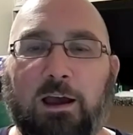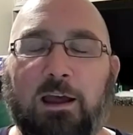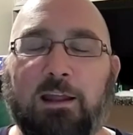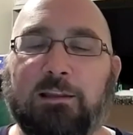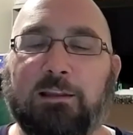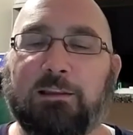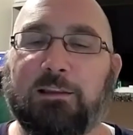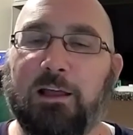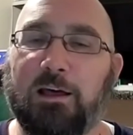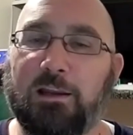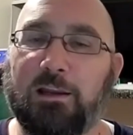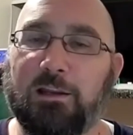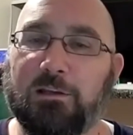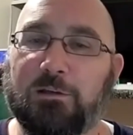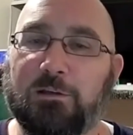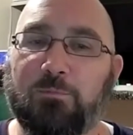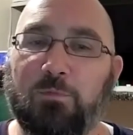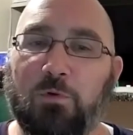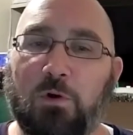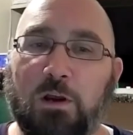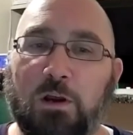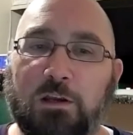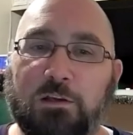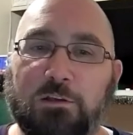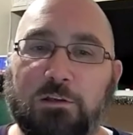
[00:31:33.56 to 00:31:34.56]
And let us
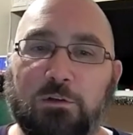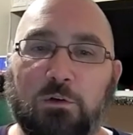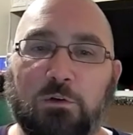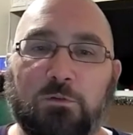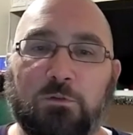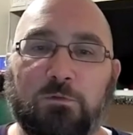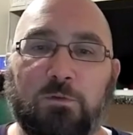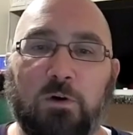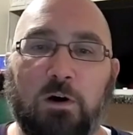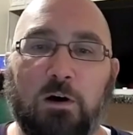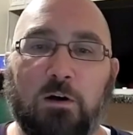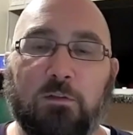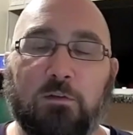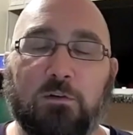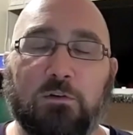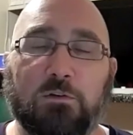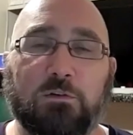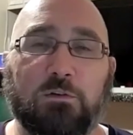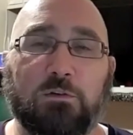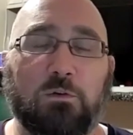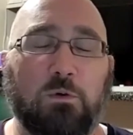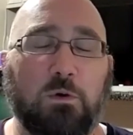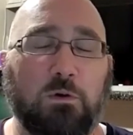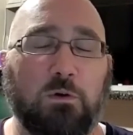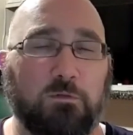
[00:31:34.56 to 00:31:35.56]
praise those
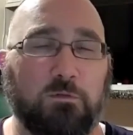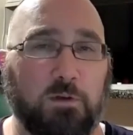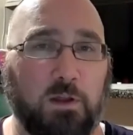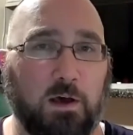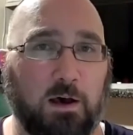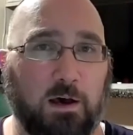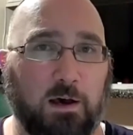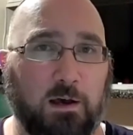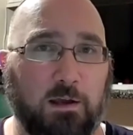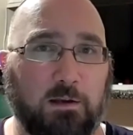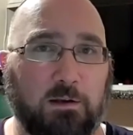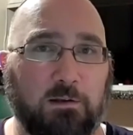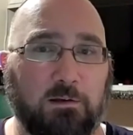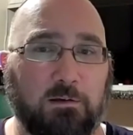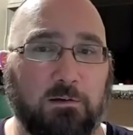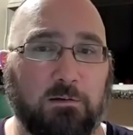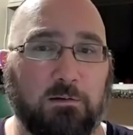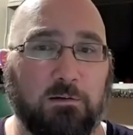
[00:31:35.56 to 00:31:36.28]
fathers who have died,